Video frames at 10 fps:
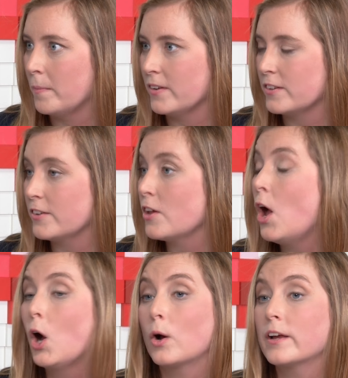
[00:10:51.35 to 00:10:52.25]
business,
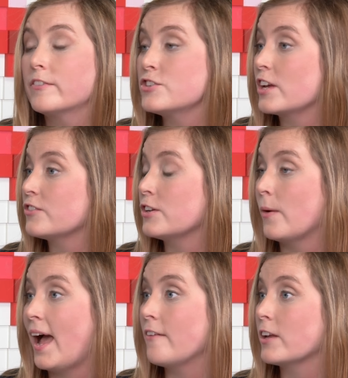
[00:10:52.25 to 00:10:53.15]
or even just,
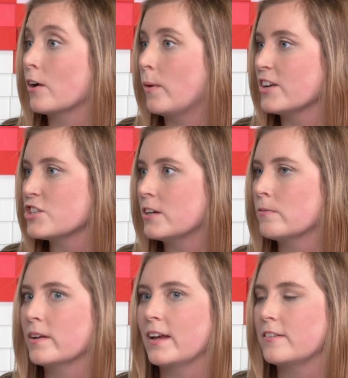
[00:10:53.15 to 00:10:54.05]
having a question,
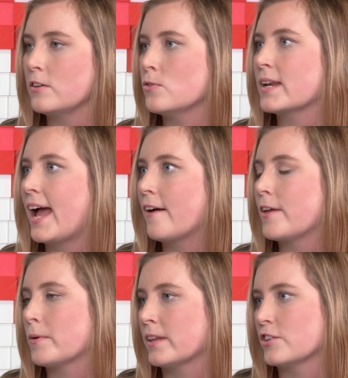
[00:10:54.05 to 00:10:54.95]
realizing you can have
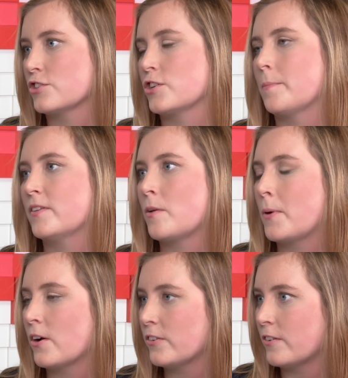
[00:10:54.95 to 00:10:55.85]
that relationship. It's a
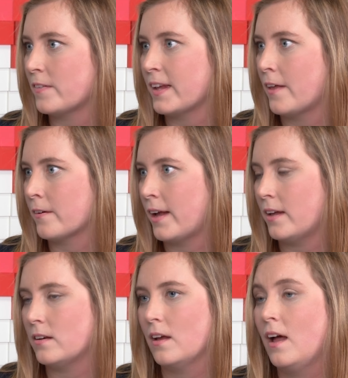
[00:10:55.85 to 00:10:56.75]
person on the other
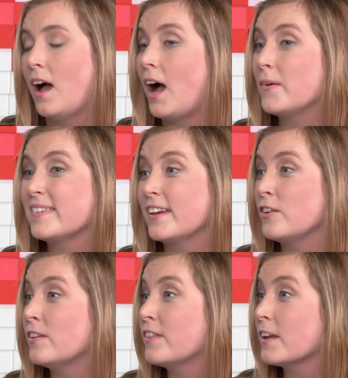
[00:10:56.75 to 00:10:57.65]
end. I would
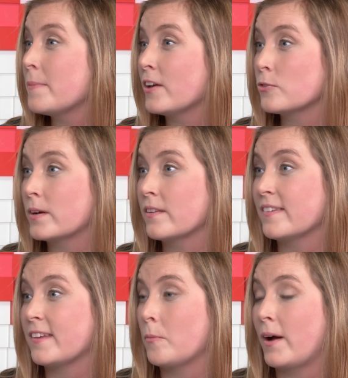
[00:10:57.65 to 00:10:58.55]
say think about Twitter the
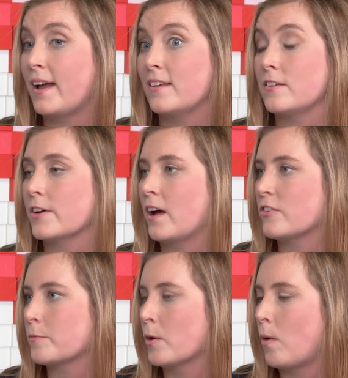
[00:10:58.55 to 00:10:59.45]
same way as if a
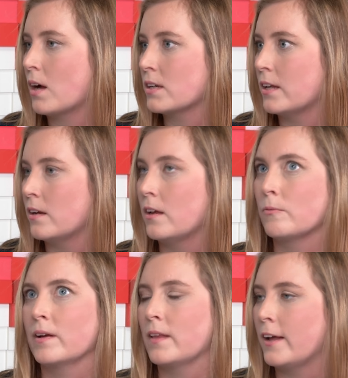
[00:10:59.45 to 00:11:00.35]
customer walked in
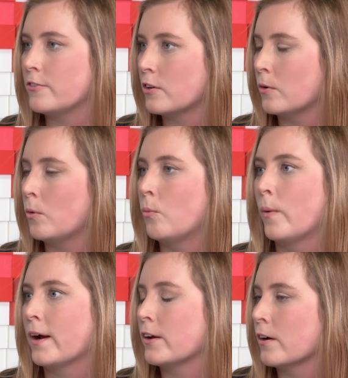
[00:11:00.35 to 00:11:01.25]
real life to
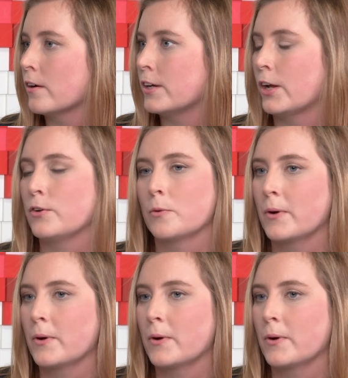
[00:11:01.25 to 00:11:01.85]
where your